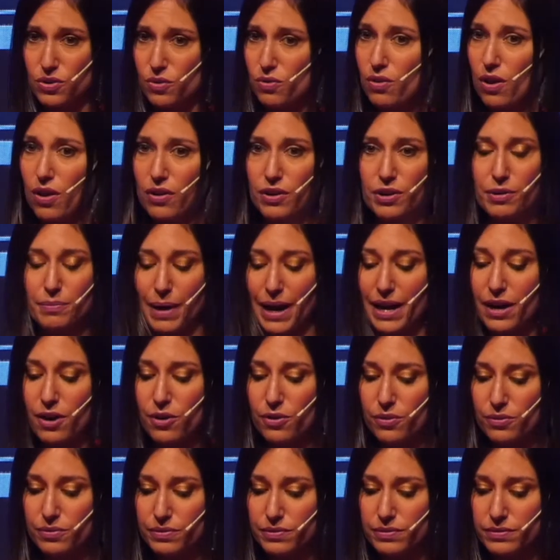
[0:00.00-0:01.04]
longer my
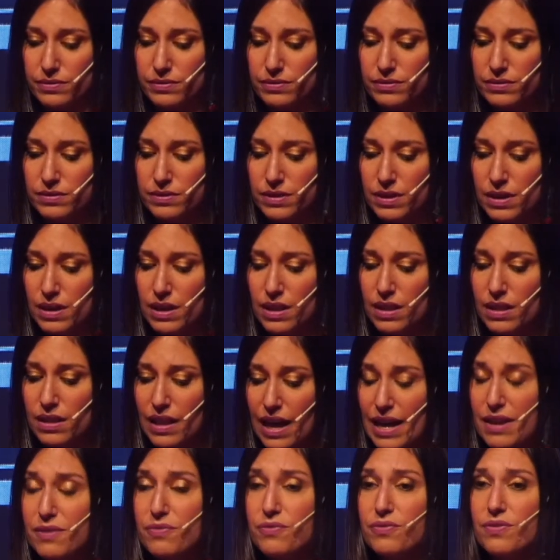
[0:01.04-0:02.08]
own.
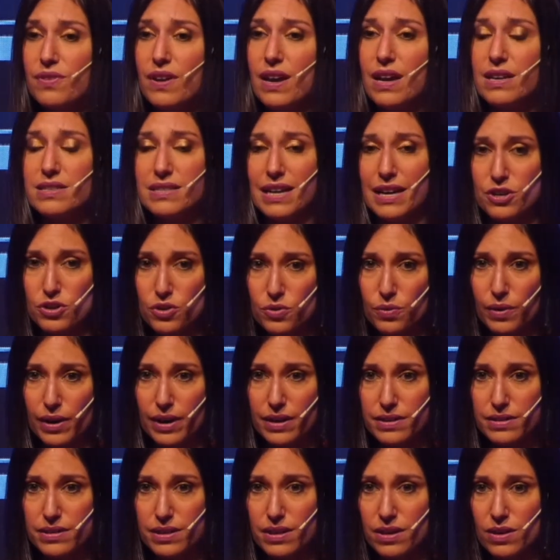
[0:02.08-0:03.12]
Life, as I knew
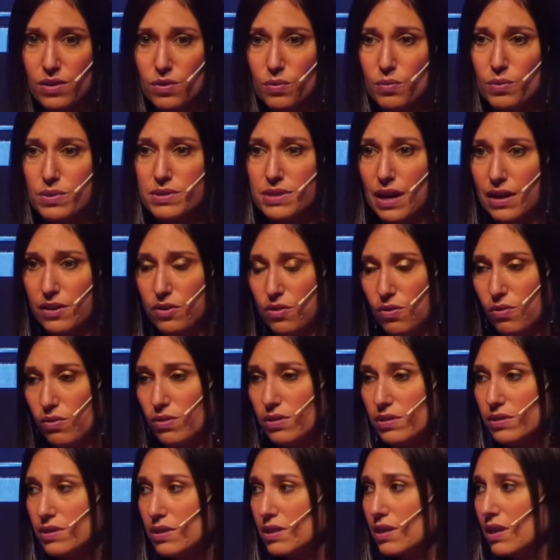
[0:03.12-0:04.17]
it, was on
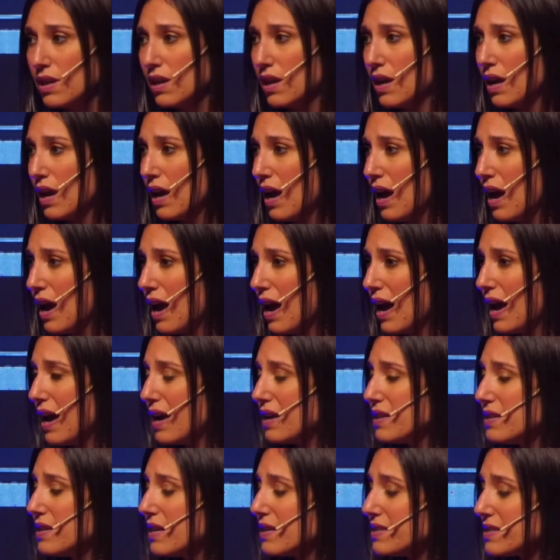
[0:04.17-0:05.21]
hold.
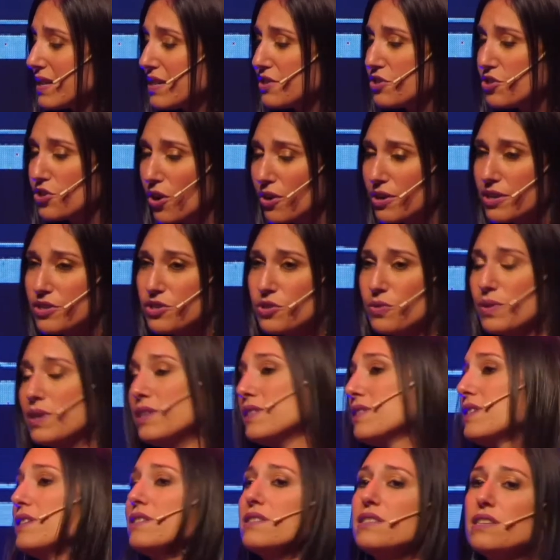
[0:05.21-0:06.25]
And as I started to
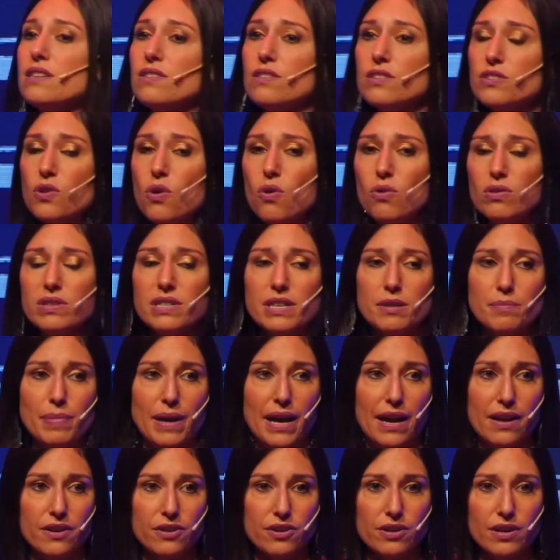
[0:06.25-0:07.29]
exist in this holding
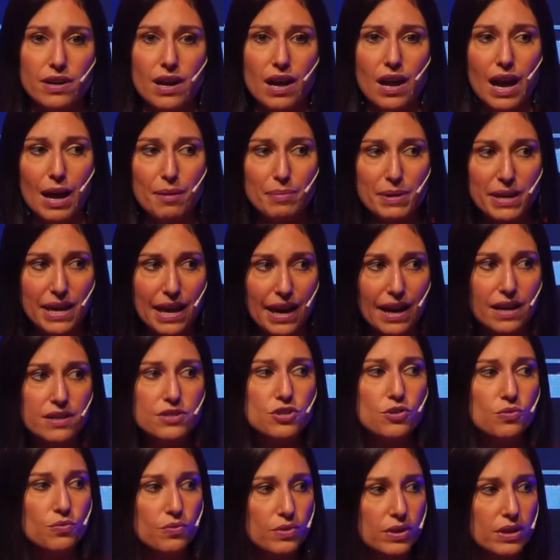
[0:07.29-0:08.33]
pattern, I began
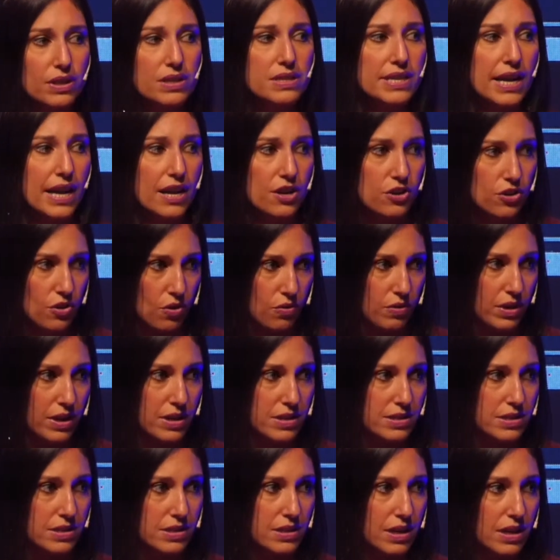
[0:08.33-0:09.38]
to really take
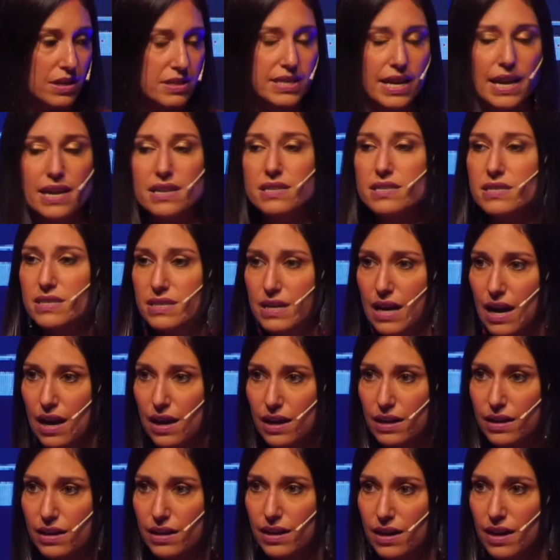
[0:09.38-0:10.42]
notice and take
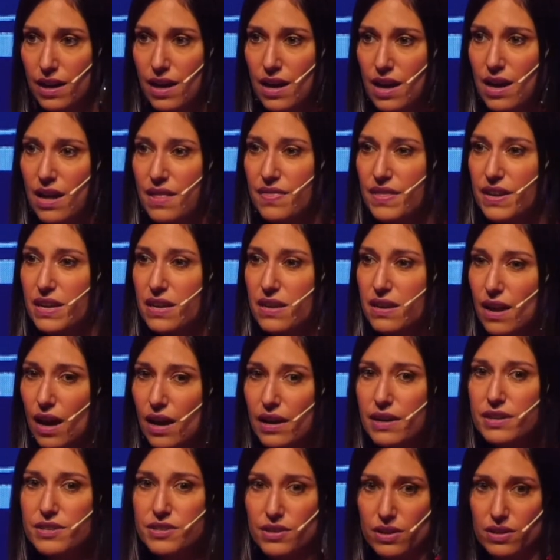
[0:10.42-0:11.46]
stock that young
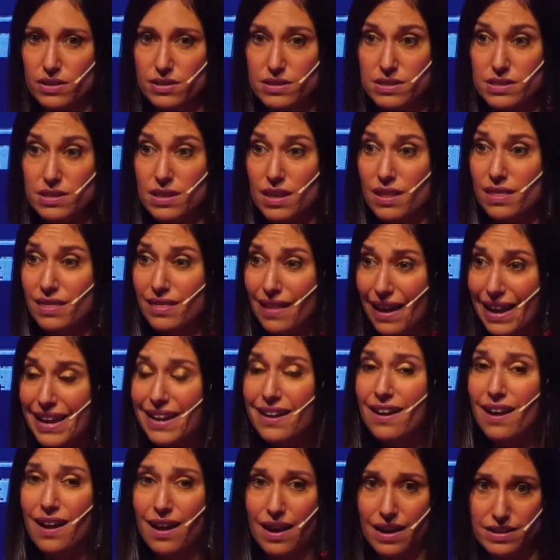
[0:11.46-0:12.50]
adults,
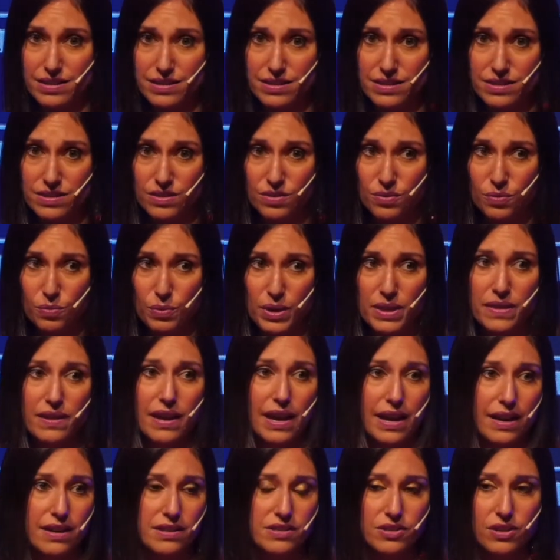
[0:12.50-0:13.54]
like us, with
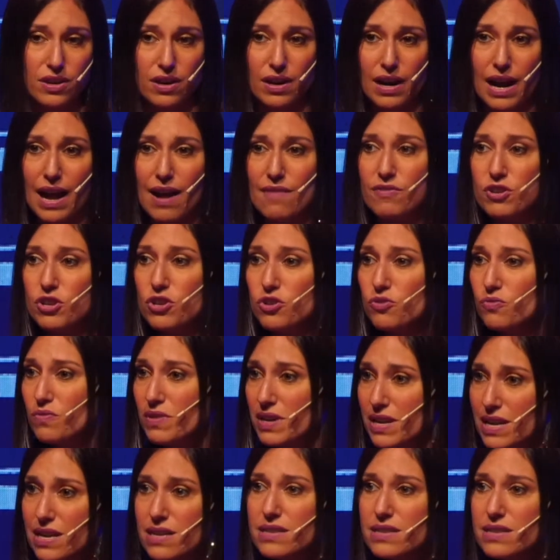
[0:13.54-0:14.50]
cancer, have a unique